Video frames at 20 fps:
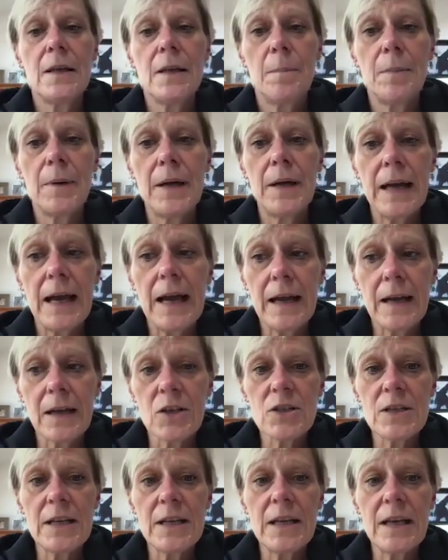but
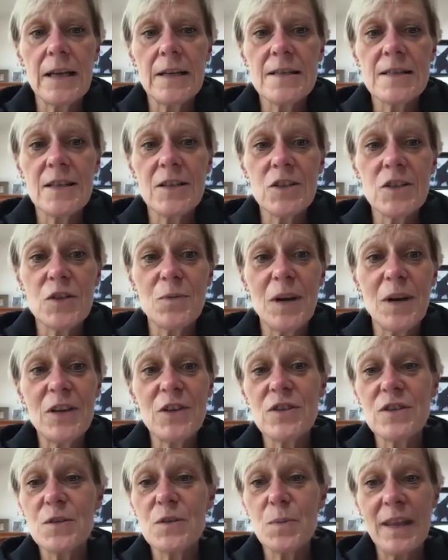actually in
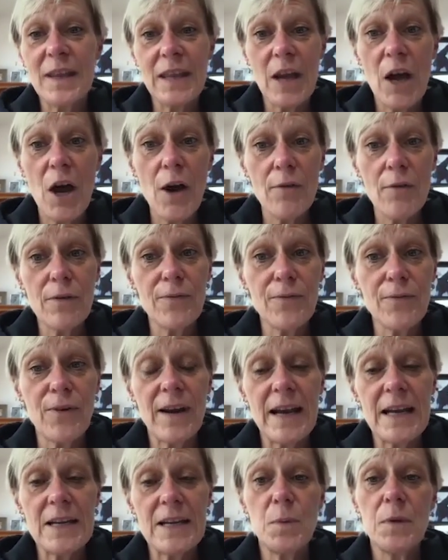situations where they are
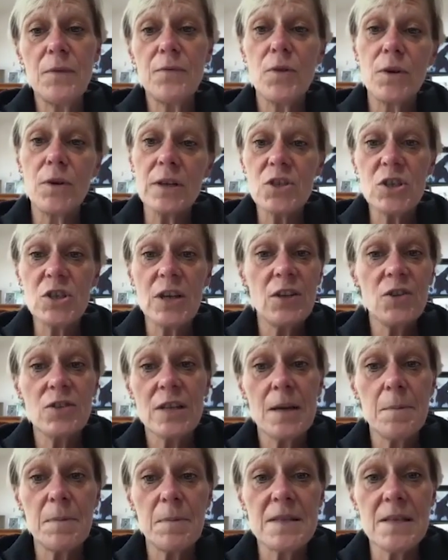afraid, we've got to change
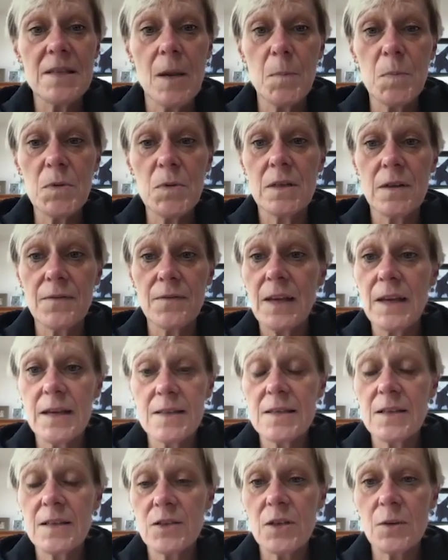their perception of that
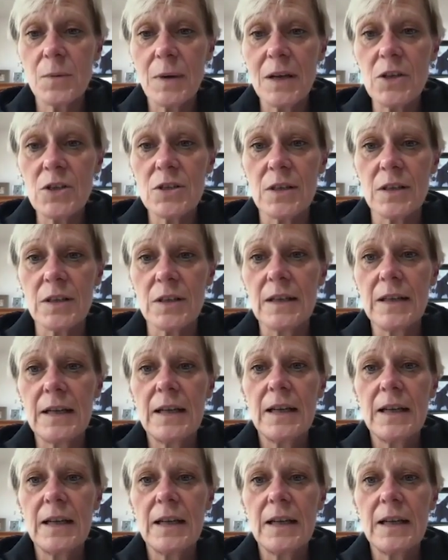situation.